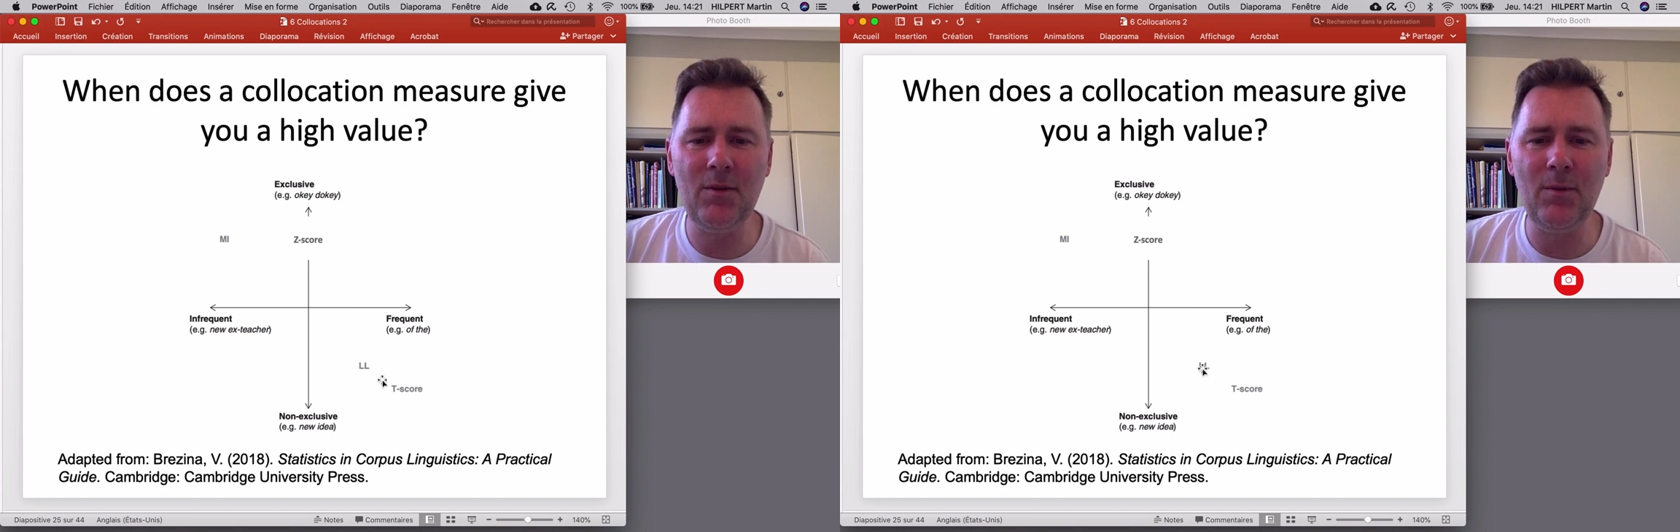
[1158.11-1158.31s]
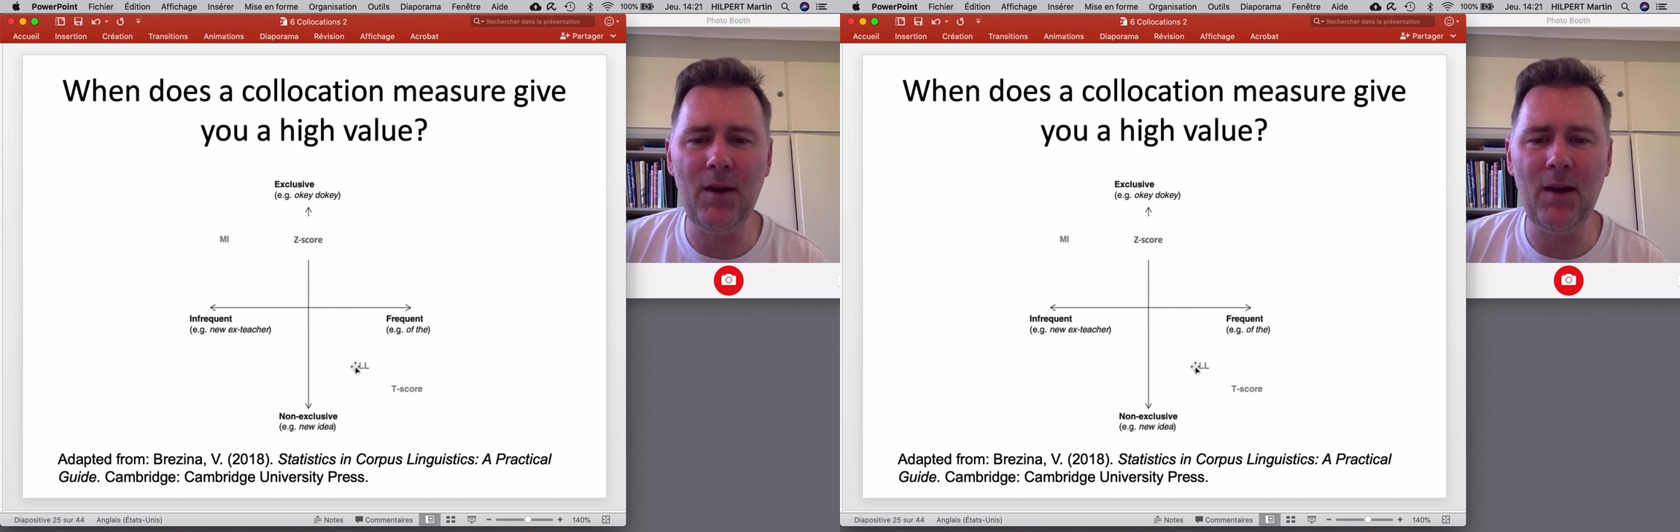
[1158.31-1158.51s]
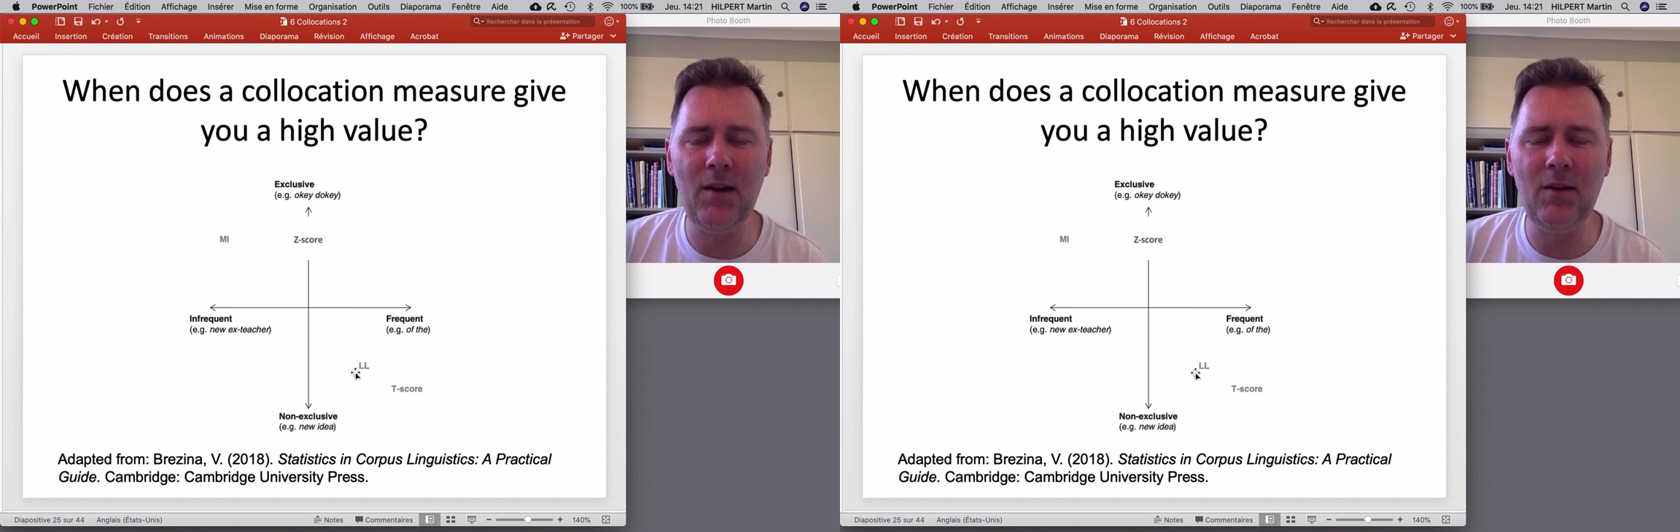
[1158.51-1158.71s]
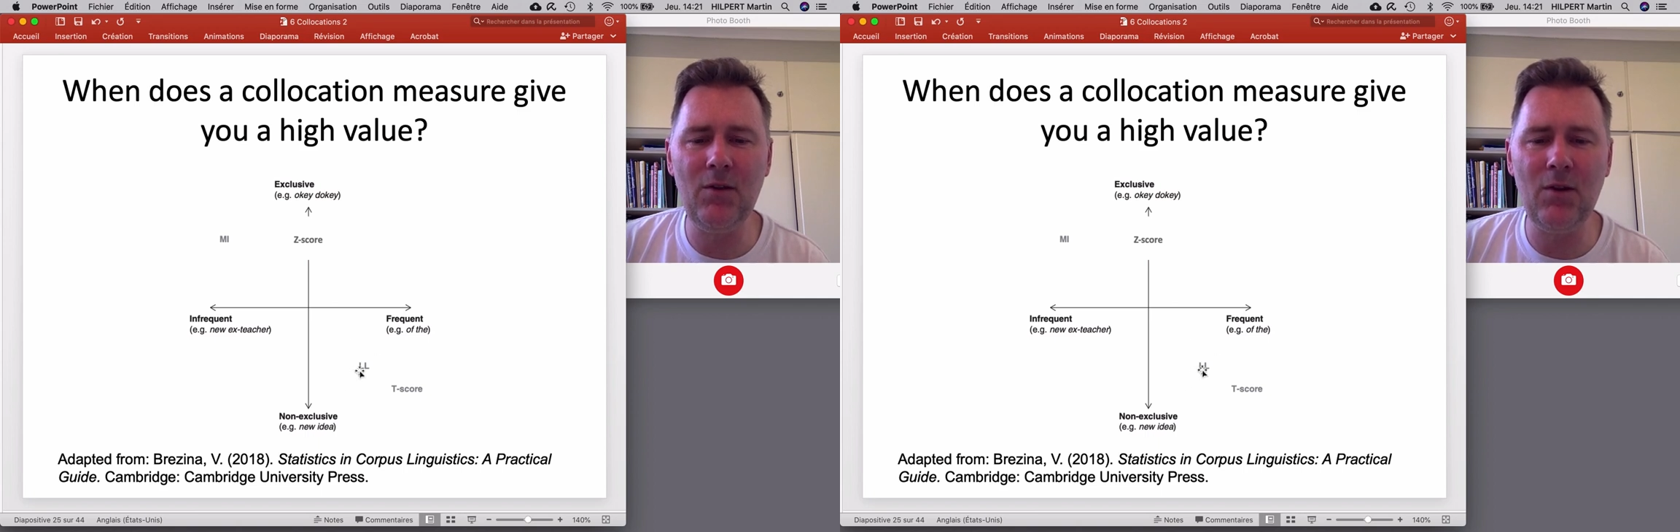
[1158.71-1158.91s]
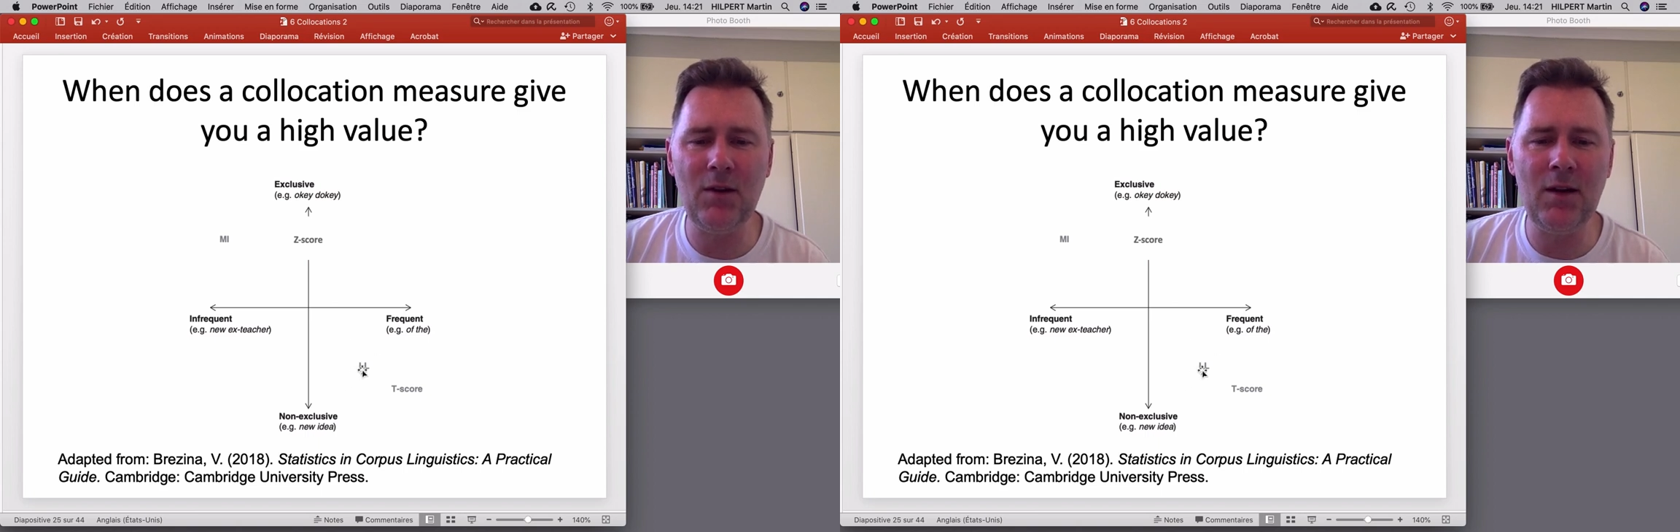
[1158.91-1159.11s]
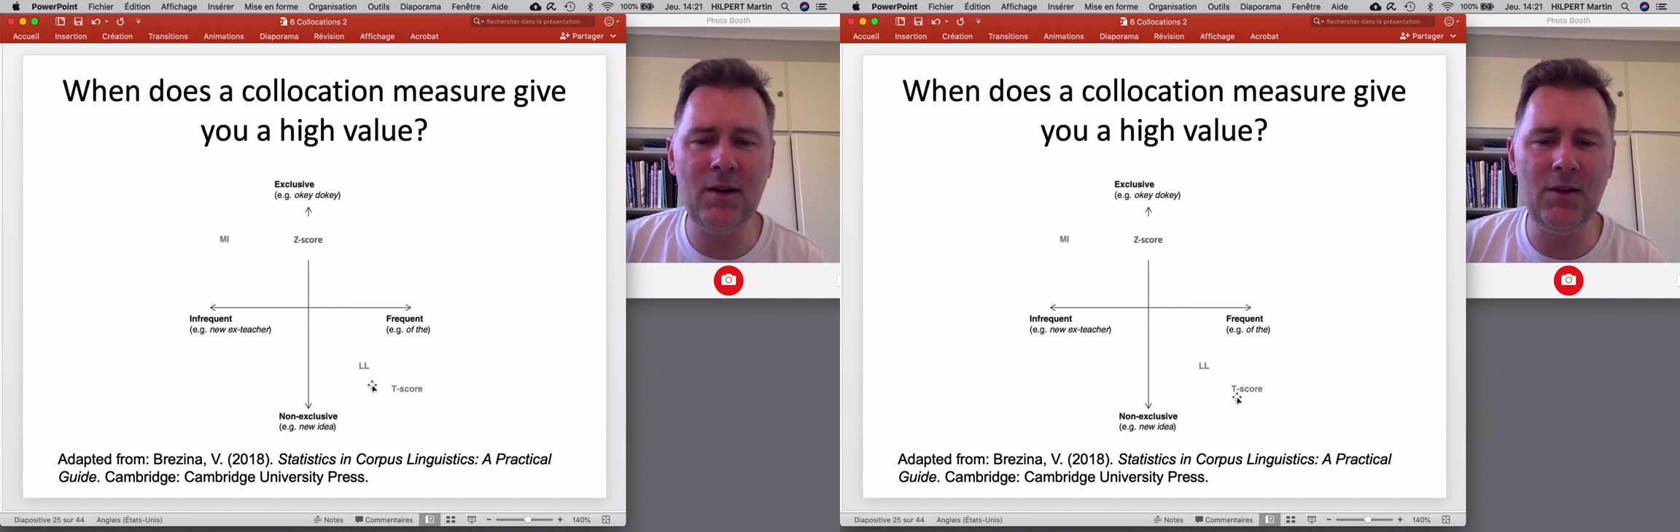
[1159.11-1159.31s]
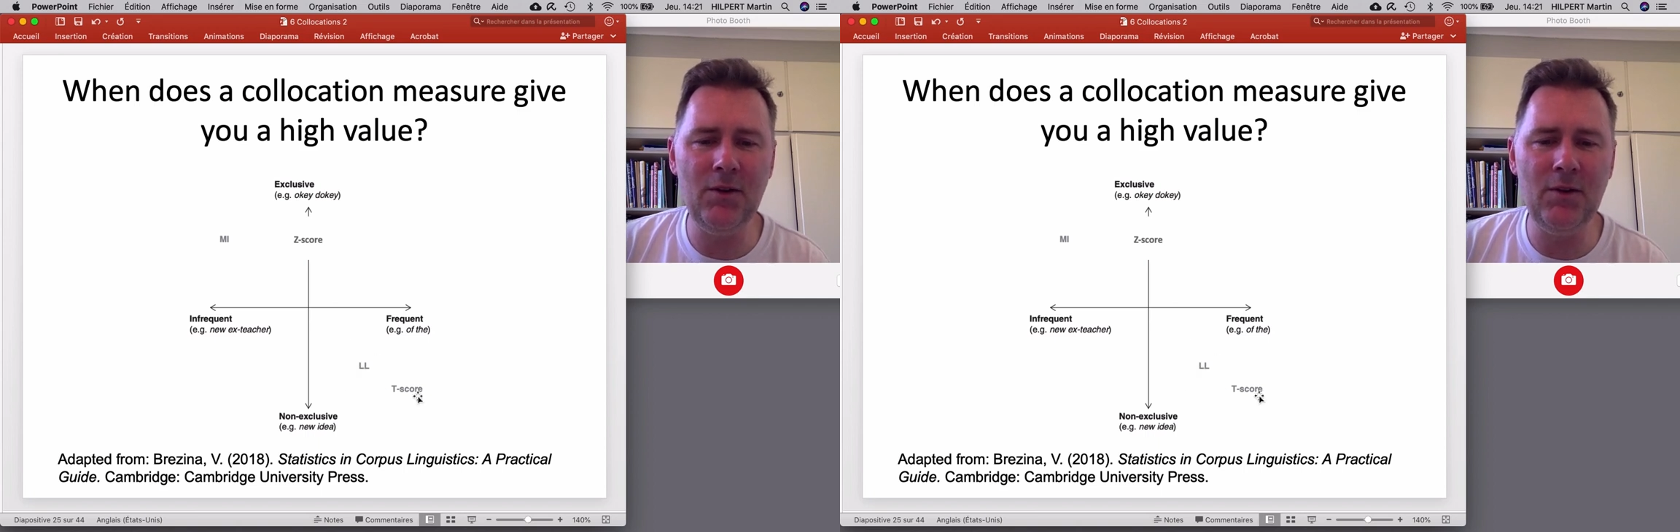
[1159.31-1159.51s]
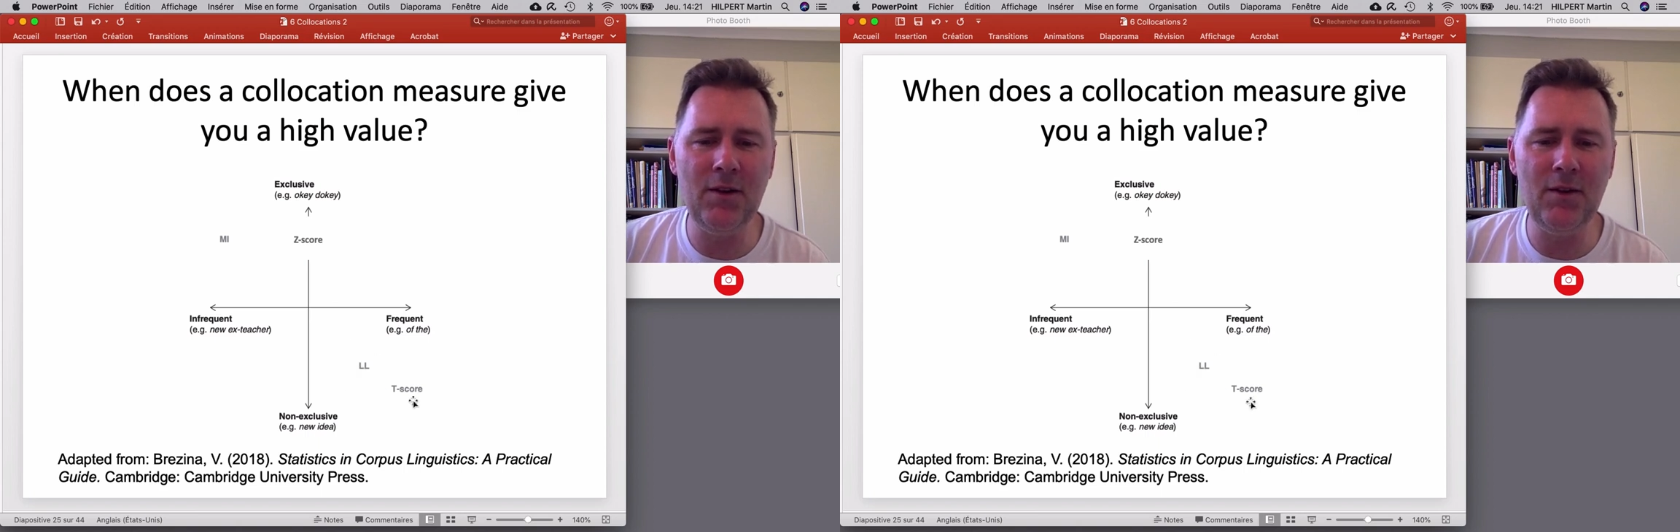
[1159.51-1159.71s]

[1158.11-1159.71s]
we have log likelihood